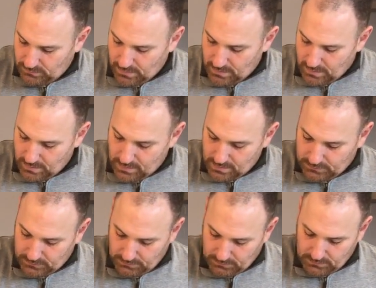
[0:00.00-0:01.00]
We get it
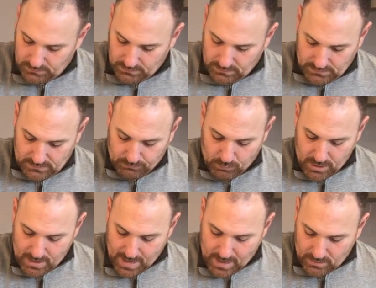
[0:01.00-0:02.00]
nice spread
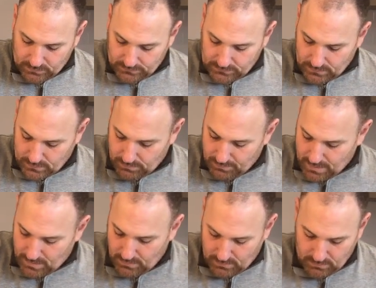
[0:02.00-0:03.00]
out so it'll
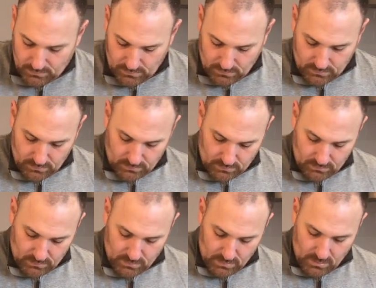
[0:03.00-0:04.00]
melt
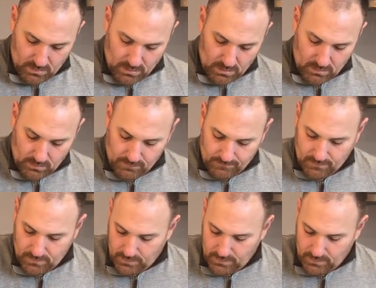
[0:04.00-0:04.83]
all over